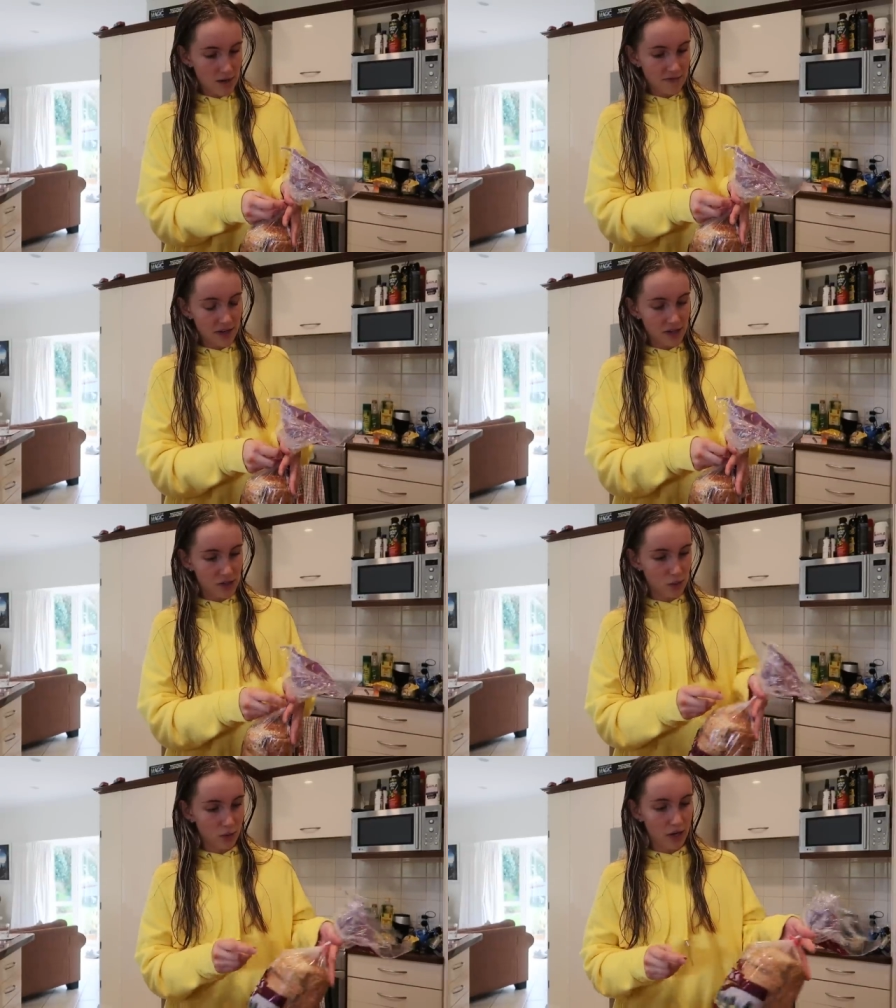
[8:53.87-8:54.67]
funny
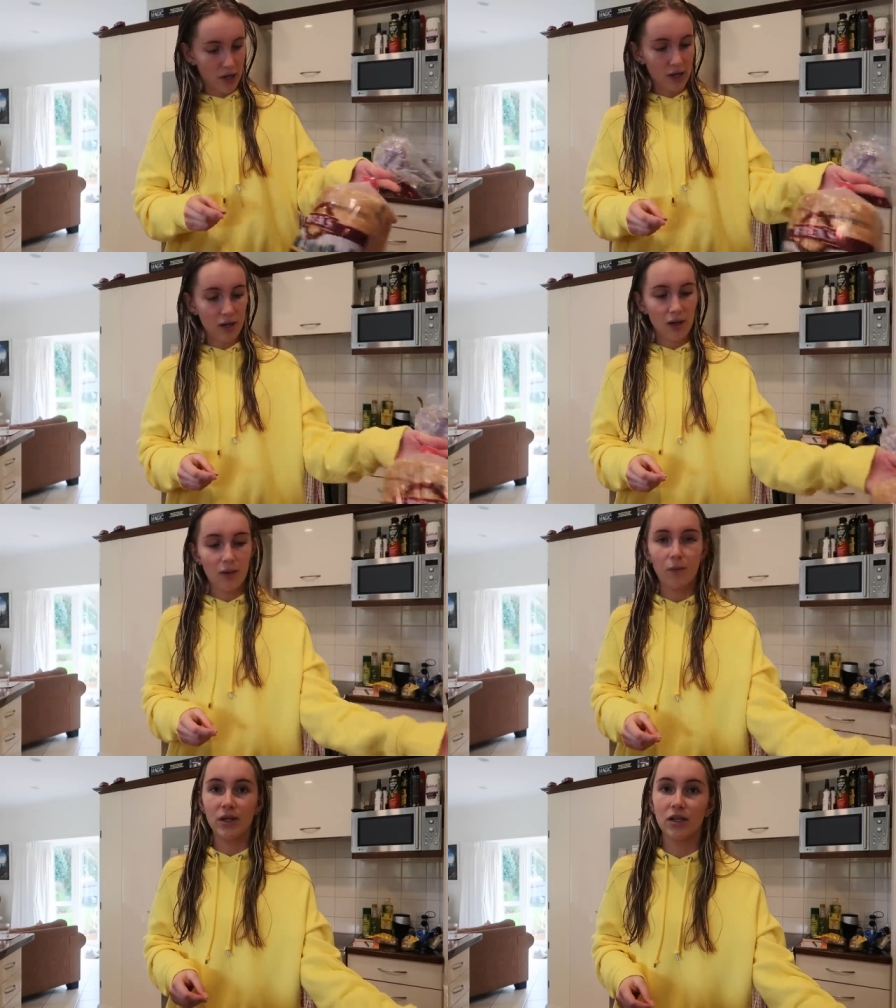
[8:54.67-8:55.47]
story,
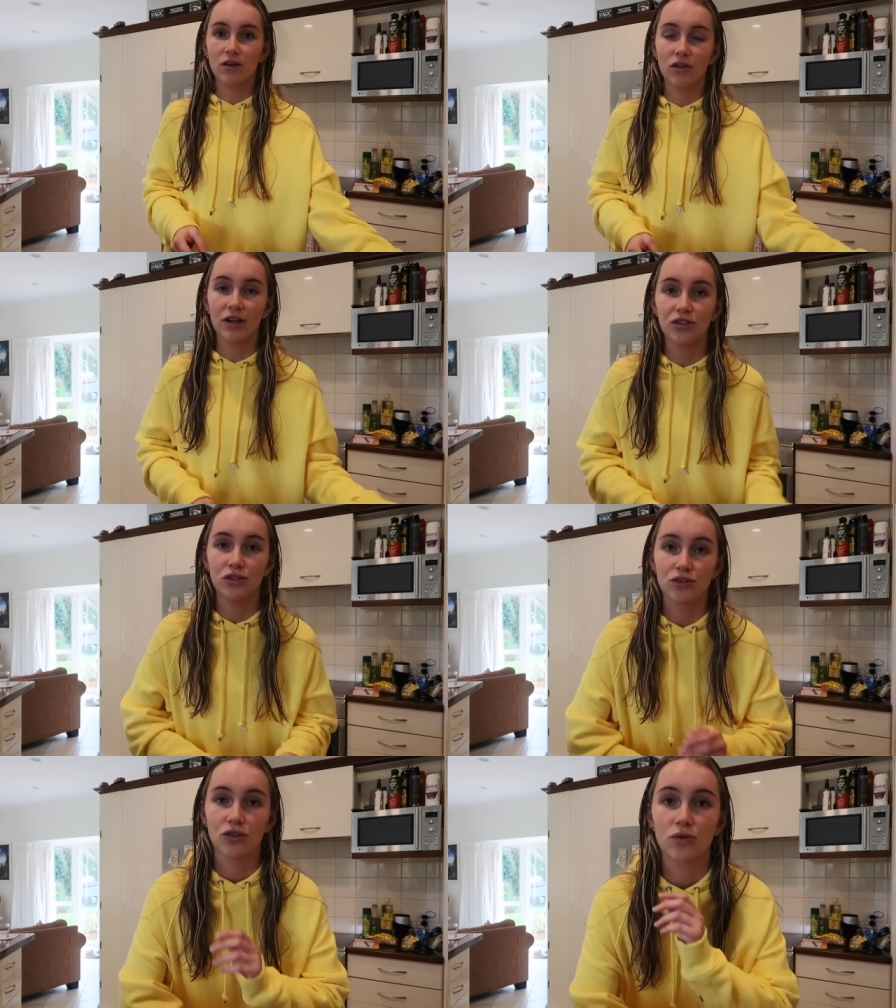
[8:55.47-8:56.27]
when the
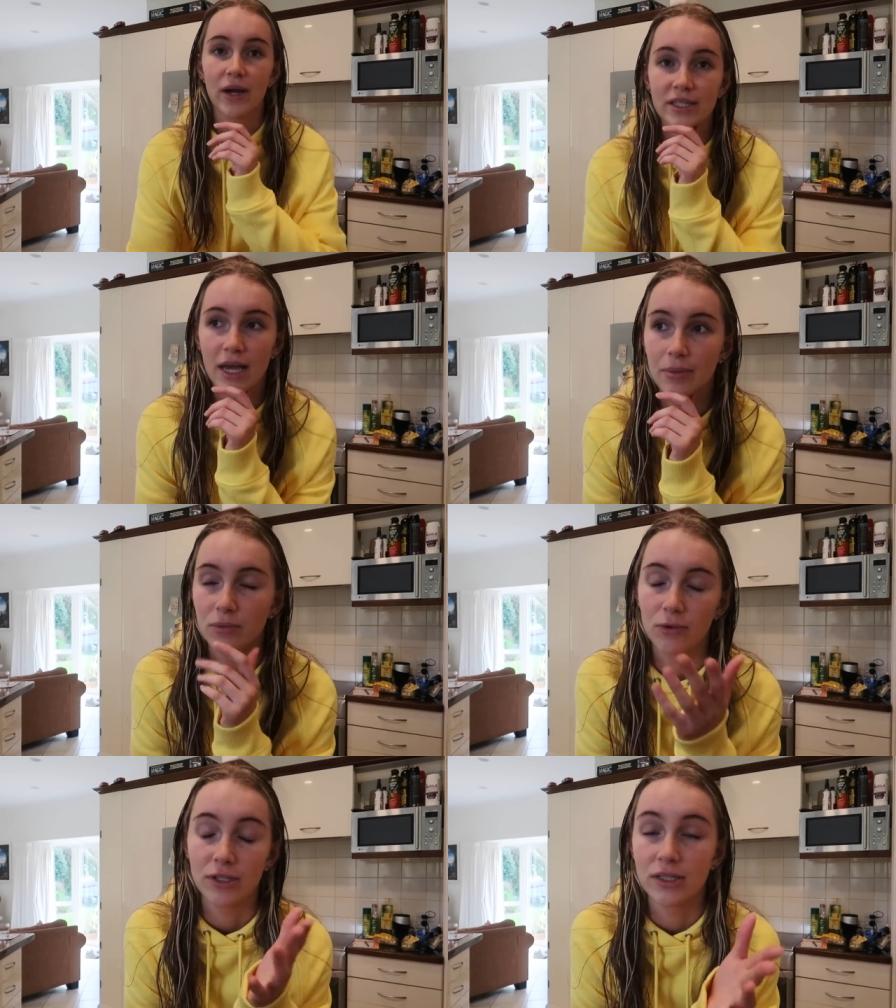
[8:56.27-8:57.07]
Christchurch earthquakes
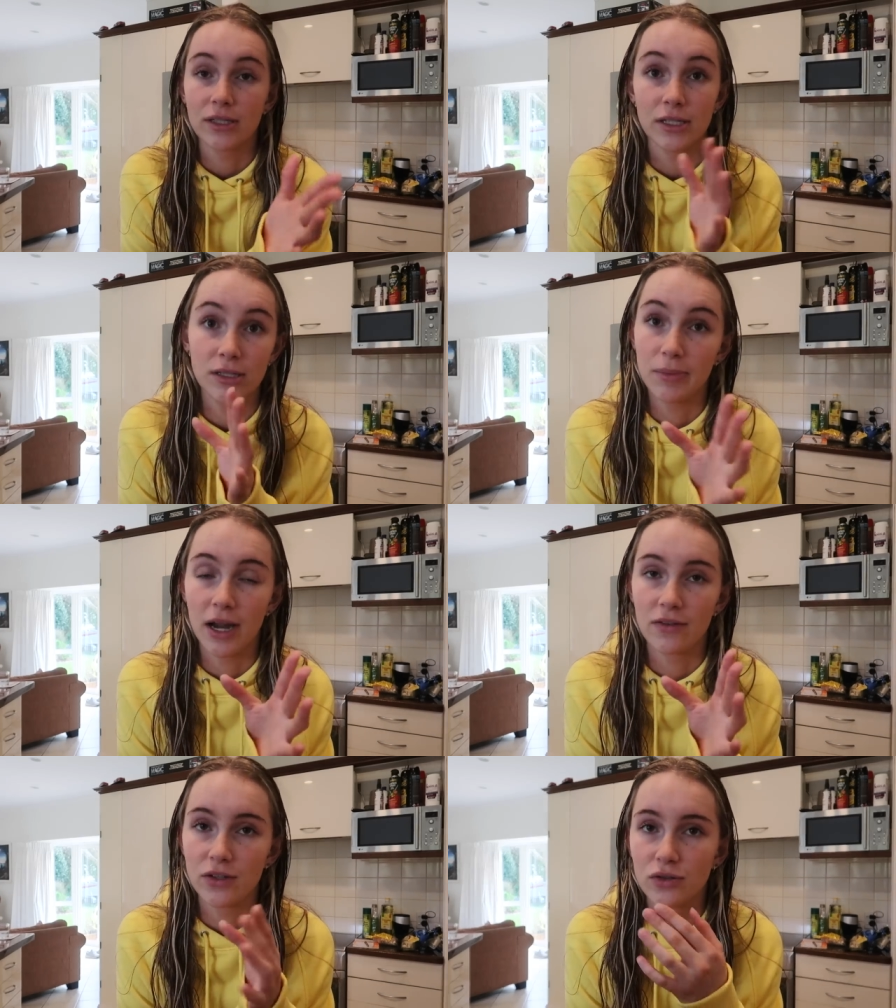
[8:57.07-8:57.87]
happened, was this
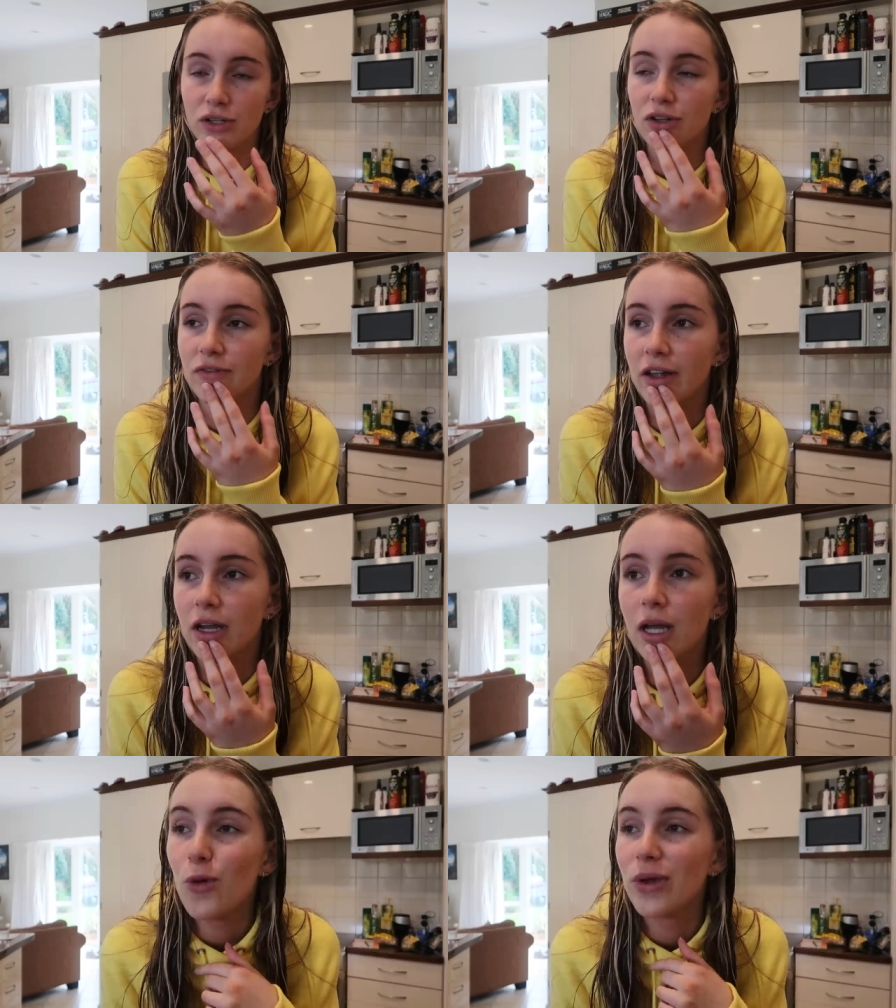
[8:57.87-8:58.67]
part of the story is not
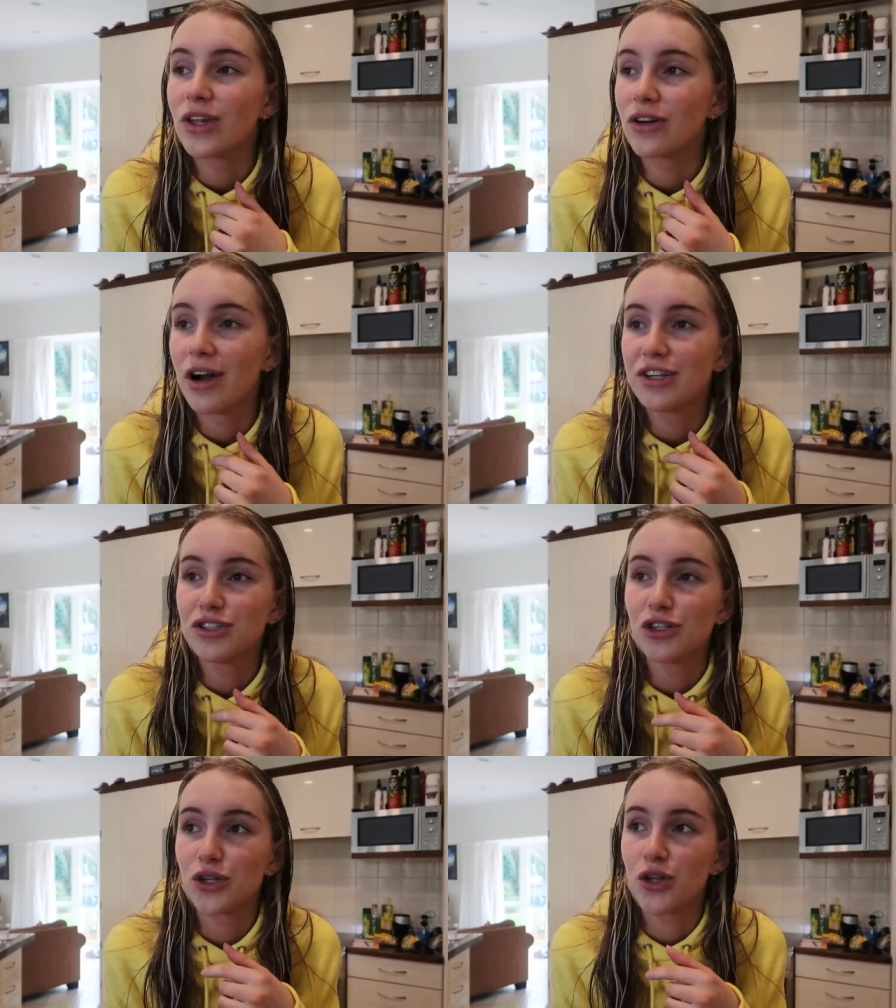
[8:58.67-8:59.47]
funny. When the
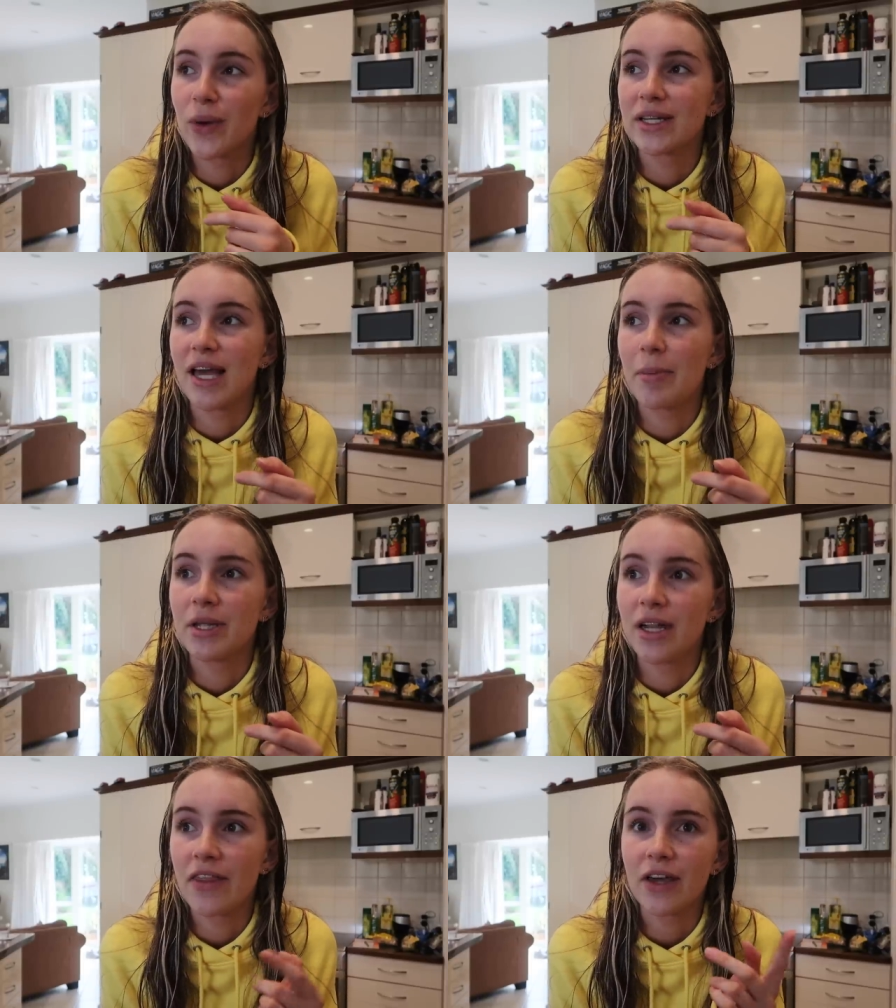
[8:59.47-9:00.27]
Christchurch earthquakes
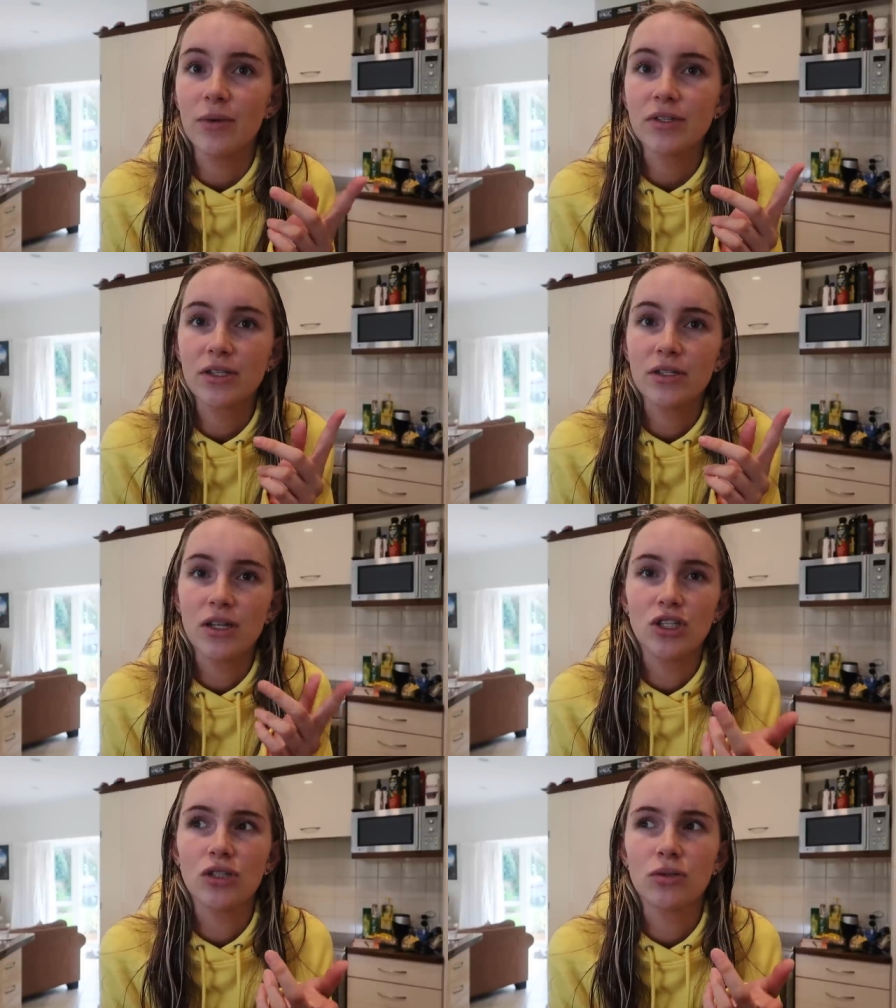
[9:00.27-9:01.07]
happened, I think it was
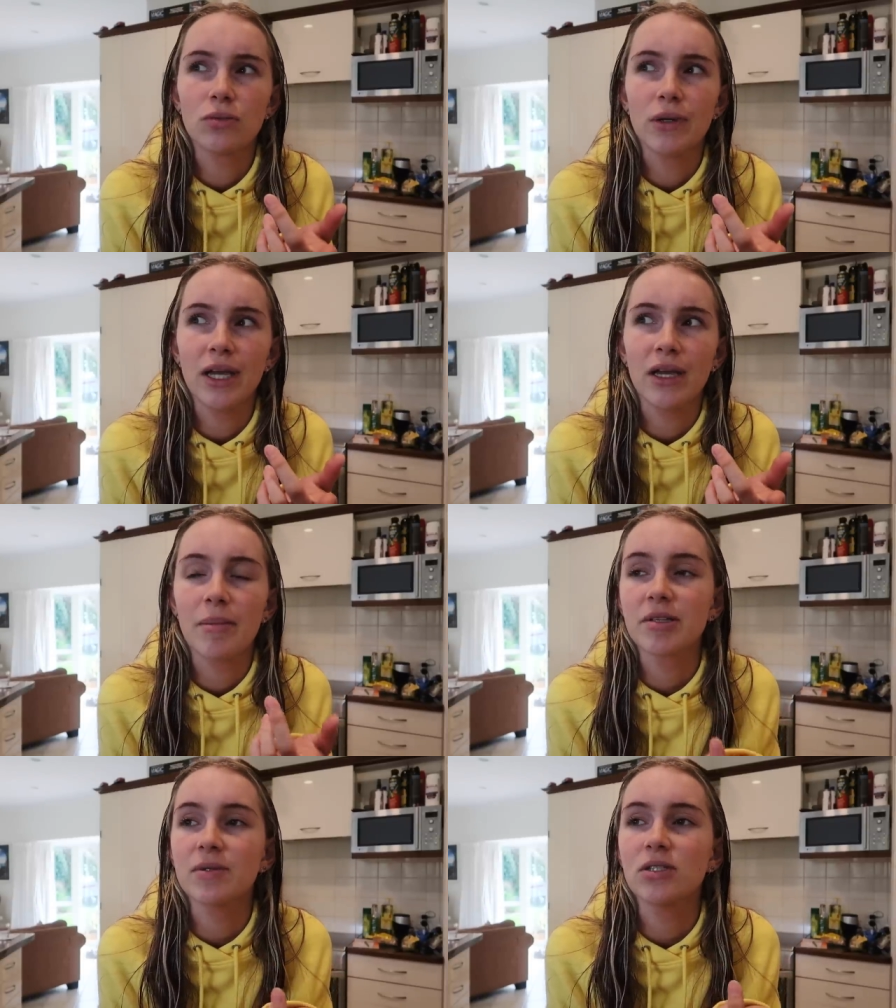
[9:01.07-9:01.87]
it
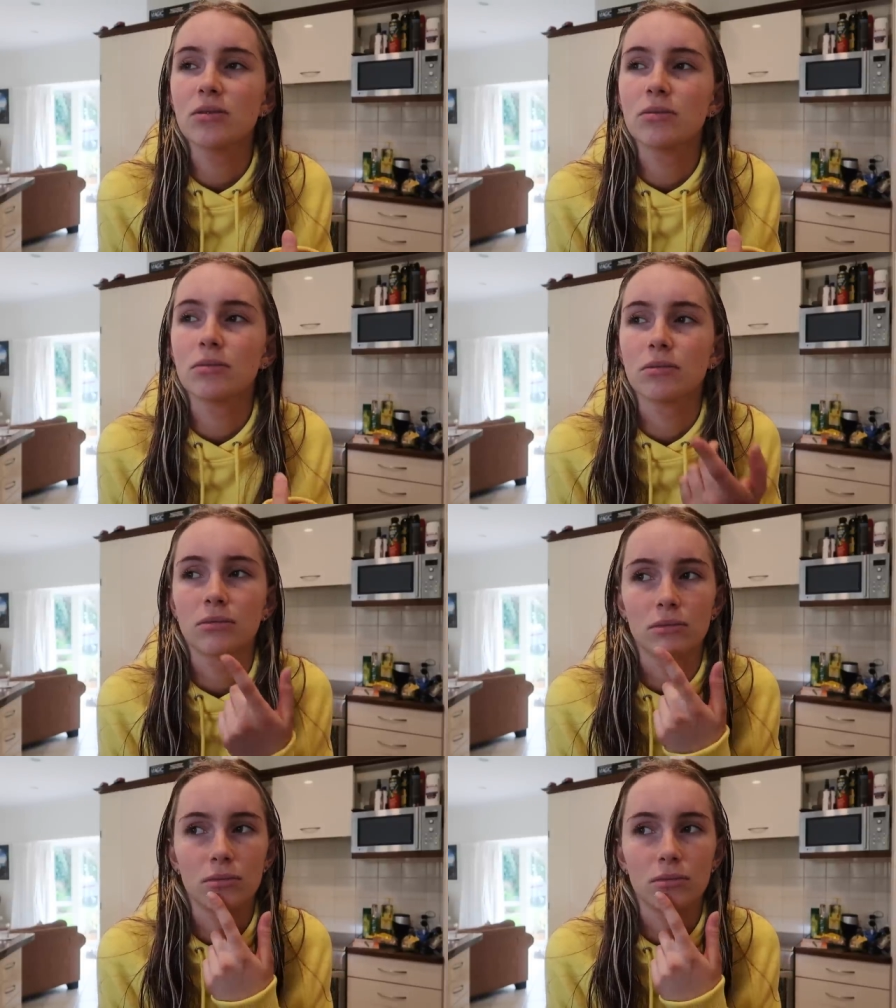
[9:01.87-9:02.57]
must have been